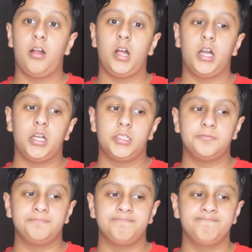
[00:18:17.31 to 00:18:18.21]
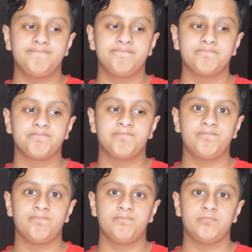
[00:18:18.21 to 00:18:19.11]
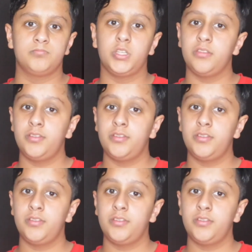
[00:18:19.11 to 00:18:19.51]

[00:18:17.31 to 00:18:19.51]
But if